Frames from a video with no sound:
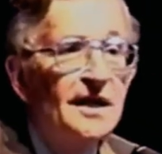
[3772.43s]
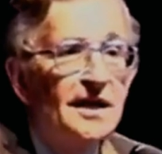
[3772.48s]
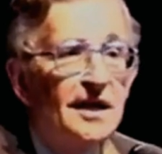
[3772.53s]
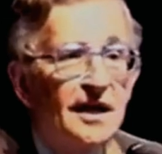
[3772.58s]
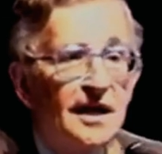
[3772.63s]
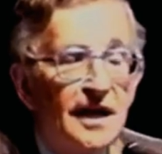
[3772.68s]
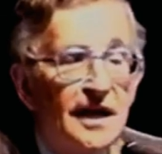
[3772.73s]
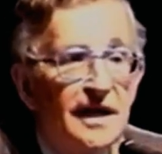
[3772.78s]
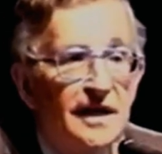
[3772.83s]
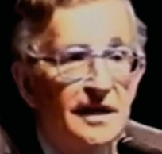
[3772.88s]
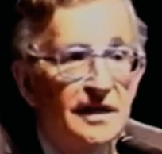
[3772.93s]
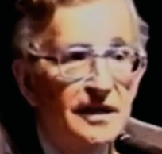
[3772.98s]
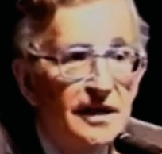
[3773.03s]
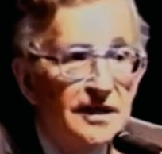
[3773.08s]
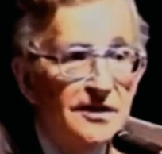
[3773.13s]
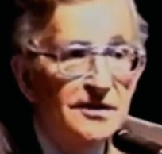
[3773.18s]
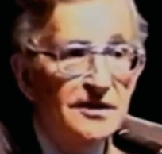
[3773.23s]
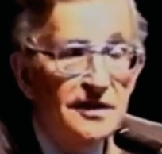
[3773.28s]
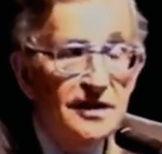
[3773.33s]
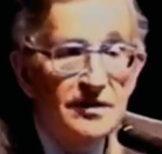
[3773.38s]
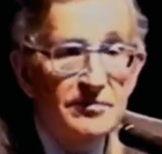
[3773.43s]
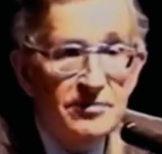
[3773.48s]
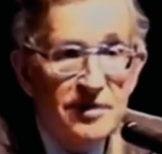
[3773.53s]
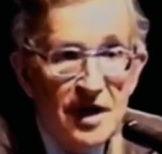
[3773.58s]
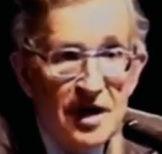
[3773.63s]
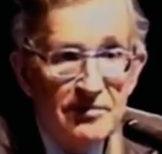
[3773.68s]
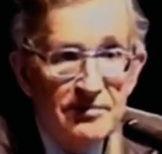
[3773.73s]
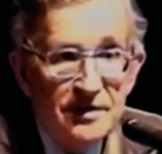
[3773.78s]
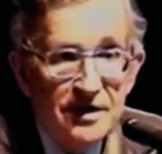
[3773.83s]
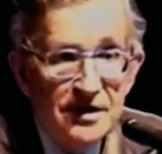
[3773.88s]
And unless their
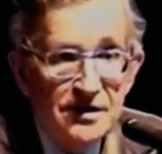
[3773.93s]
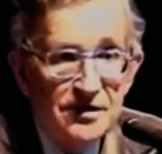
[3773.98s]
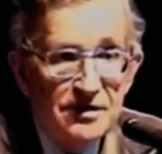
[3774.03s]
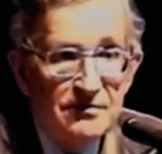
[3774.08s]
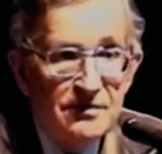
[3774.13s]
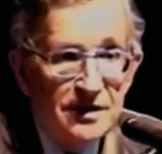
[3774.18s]
properties are